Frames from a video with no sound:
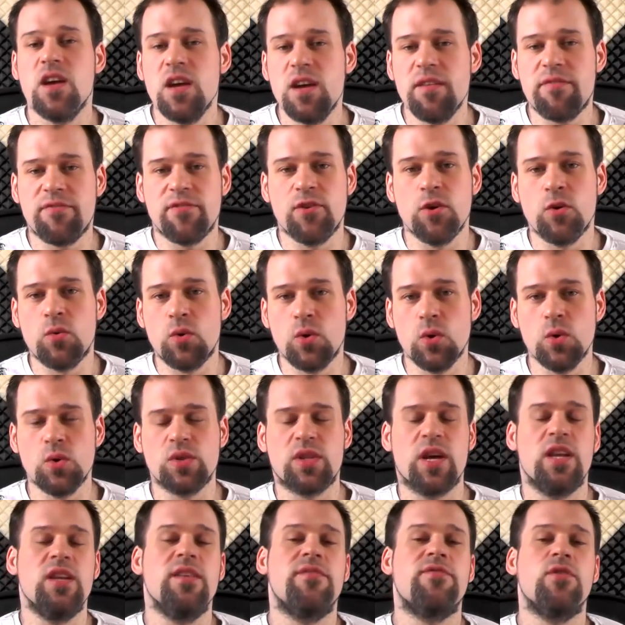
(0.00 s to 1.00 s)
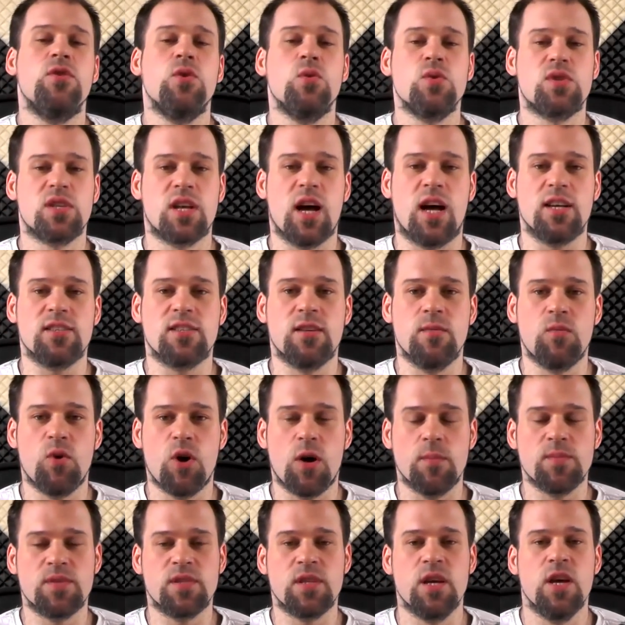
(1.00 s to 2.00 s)
If you root and if you use custom
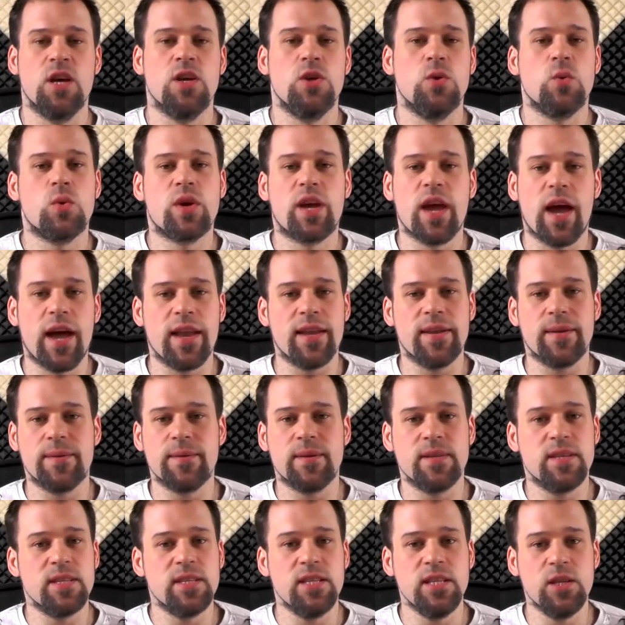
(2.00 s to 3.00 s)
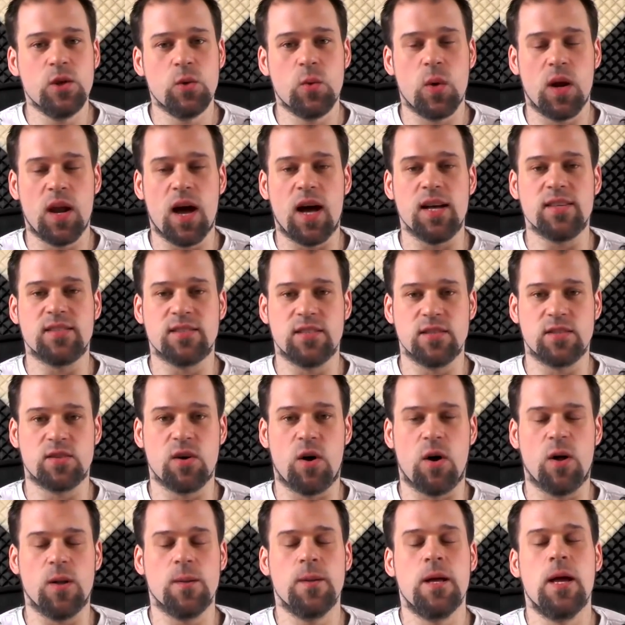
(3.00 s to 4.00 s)
ROMs, you can equalize this
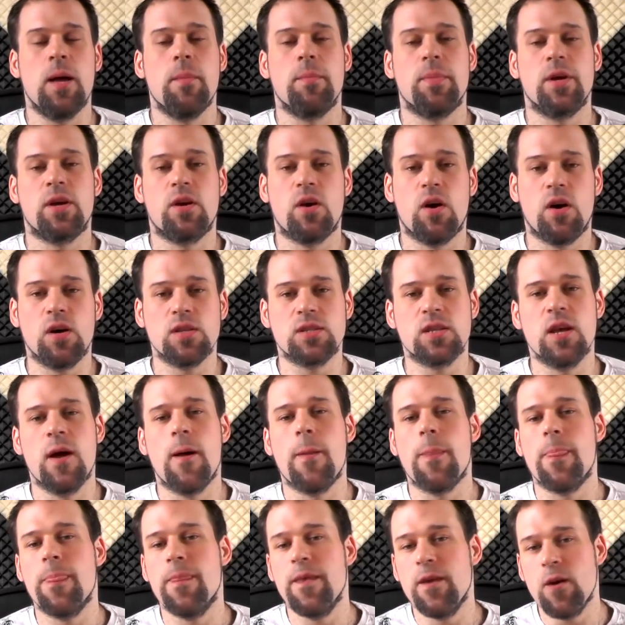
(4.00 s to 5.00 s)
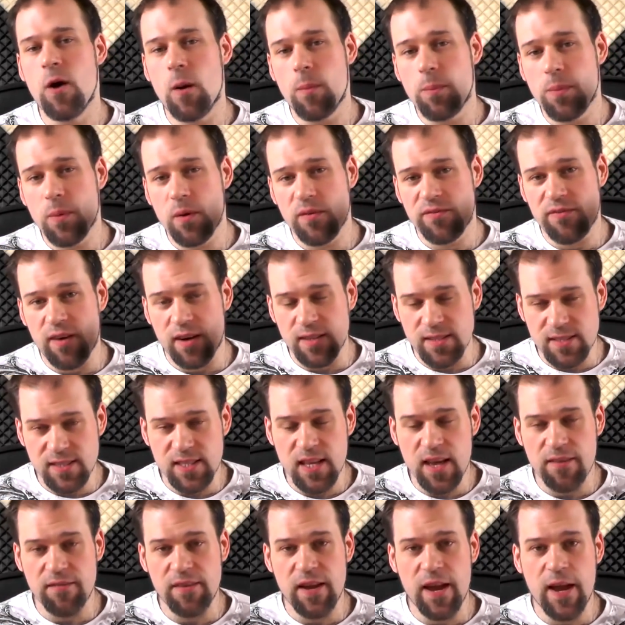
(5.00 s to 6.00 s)
all. Because the Oppo Find
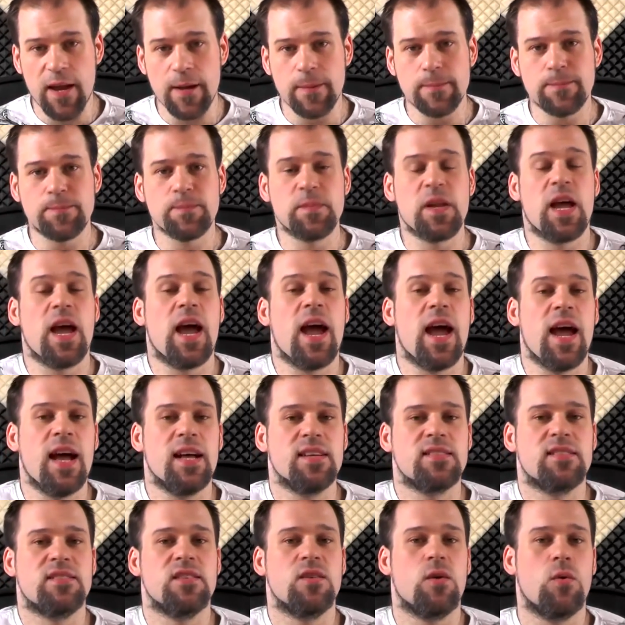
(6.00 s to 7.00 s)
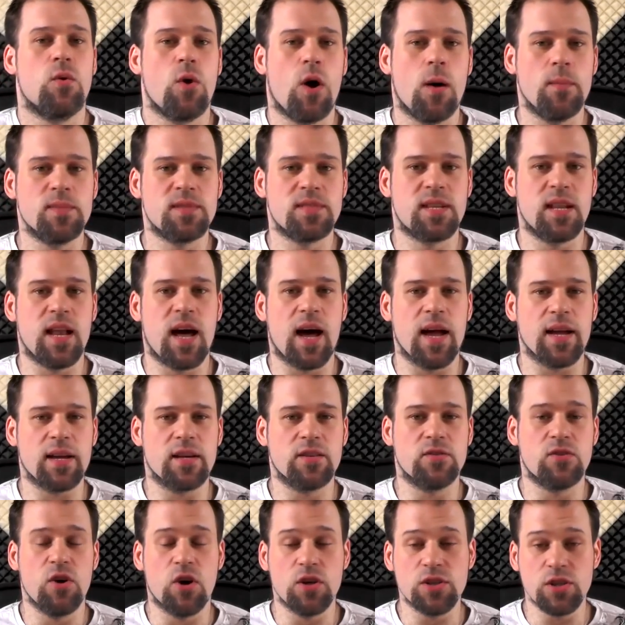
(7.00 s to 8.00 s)
7a has ROMs
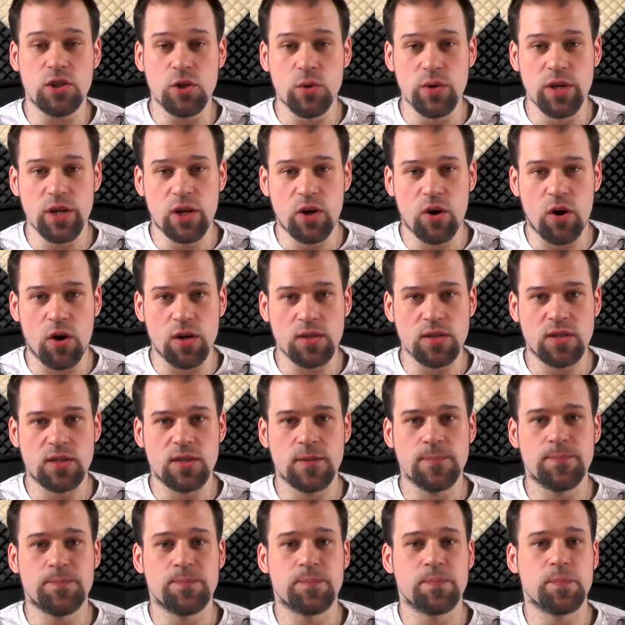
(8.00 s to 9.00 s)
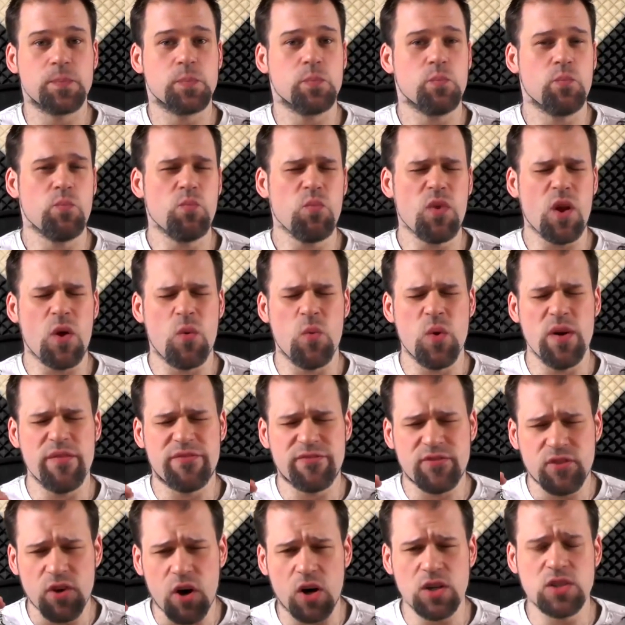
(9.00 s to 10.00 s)
like Dirty Unicorns,
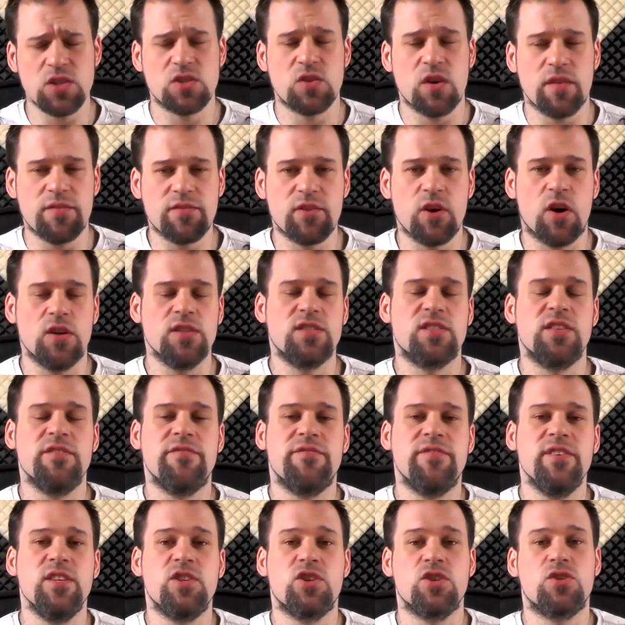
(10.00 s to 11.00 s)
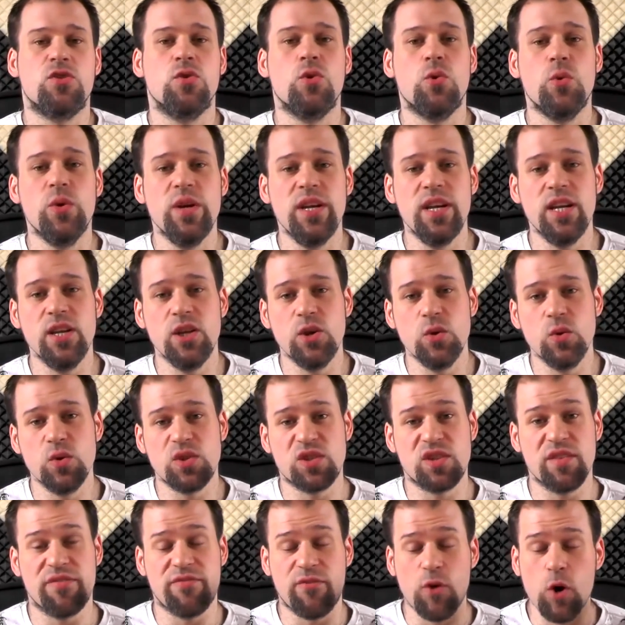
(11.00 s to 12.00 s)
with tons of tons and features who really
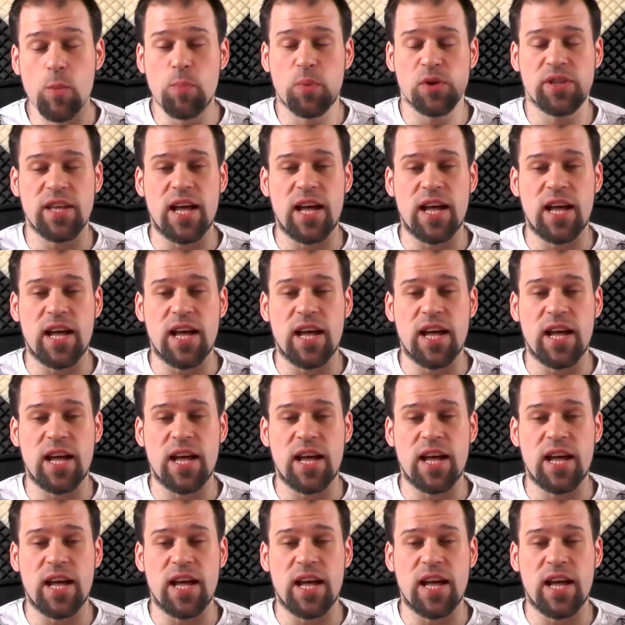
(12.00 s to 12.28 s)
use the full